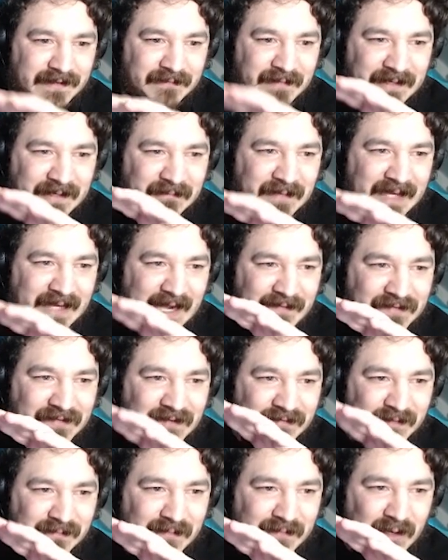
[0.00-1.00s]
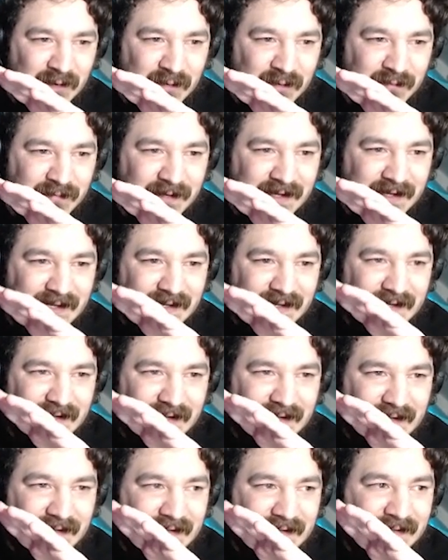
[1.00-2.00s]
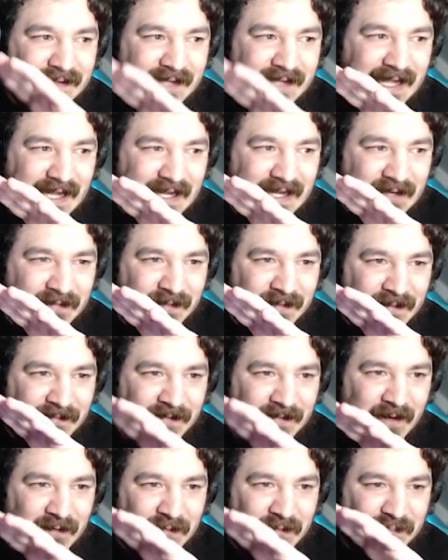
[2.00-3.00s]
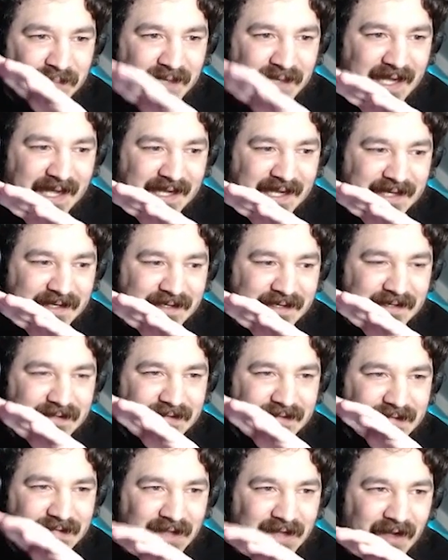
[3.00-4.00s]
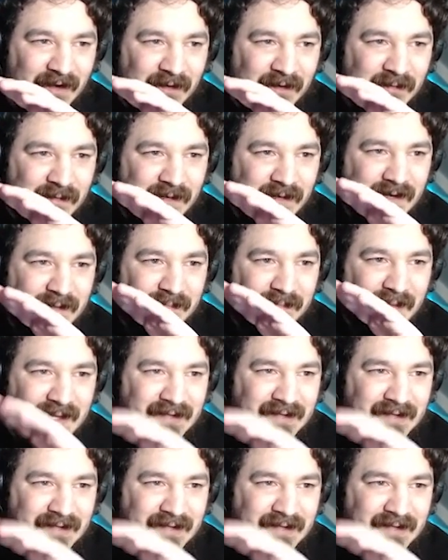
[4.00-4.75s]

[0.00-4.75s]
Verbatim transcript: we, we have to remove Lee from the field of play. So by